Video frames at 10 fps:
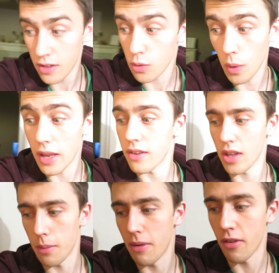This week is
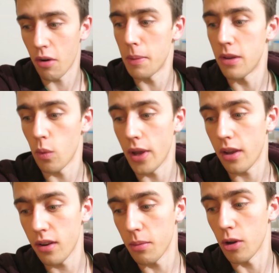going to be a very busy week,
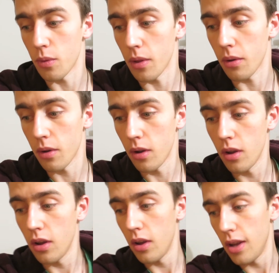to be honest with you.
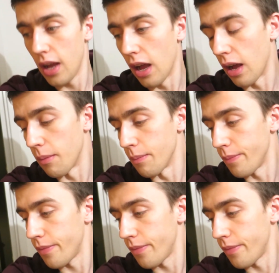Um,